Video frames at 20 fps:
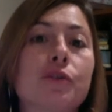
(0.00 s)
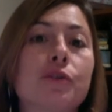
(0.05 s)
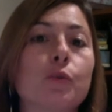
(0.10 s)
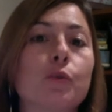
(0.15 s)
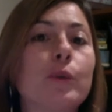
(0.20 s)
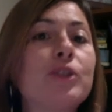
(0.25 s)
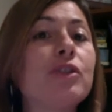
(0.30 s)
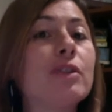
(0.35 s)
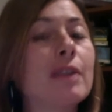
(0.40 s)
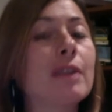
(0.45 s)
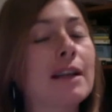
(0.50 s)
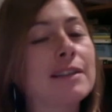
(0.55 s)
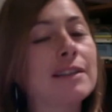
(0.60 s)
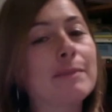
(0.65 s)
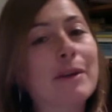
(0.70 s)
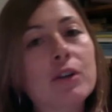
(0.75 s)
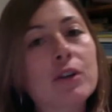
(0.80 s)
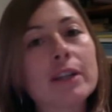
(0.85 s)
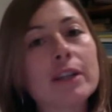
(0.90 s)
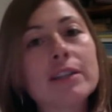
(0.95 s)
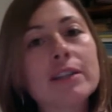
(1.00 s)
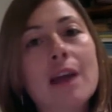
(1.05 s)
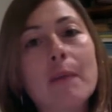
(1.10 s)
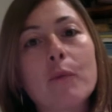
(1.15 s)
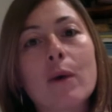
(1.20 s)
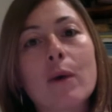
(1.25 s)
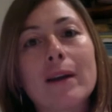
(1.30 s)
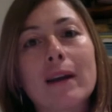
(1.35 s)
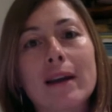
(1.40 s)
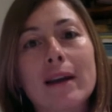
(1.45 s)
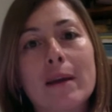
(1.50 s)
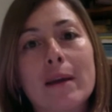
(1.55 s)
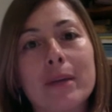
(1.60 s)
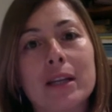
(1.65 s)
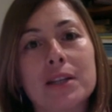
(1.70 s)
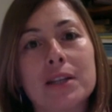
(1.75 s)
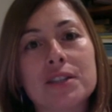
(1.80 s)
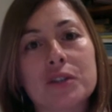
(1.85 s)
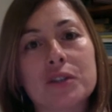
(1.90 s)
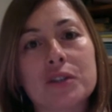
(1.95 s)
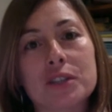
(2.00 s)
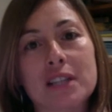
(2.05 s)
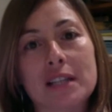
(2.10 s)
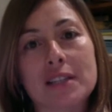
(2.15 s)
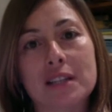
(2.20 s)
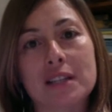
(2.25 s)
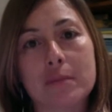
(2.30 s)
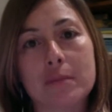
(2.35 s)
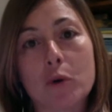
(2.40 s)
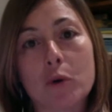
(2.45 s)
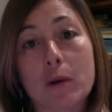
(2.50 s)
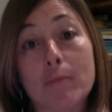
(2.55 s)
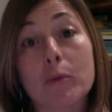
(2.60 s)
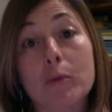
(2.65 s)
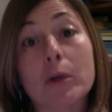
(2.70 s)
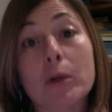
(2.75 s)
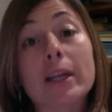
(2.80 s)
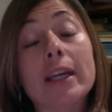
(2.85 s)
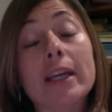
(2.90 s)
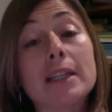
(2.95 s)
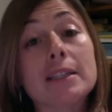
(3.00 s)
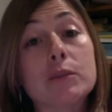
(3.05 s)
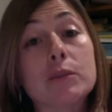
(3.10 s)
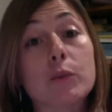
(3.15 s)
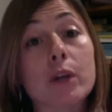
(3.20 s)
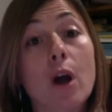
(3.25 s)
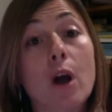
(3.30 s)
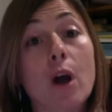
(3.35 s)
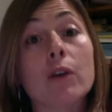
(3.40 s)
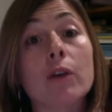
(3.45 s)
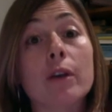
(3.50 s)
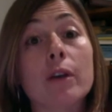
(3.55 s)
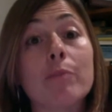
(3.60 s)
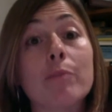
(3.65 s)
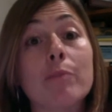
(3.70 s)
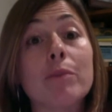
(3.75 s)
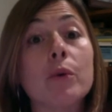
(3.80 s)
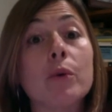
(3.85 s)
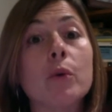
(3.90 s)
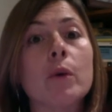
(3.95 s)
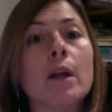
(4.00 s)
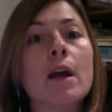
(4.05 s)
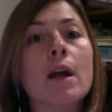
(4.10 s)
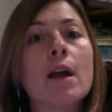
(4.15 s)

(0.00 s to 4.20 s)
with especially type 1 diabetes, because I see more and more kids with autoimmune,